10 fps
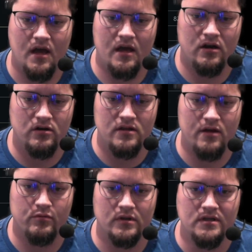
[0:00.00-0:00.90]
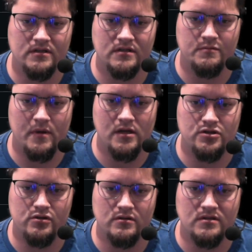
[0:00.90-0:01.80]
And under that releases
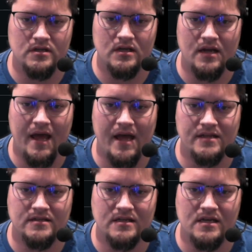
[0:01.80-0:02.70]
page, you can see it adds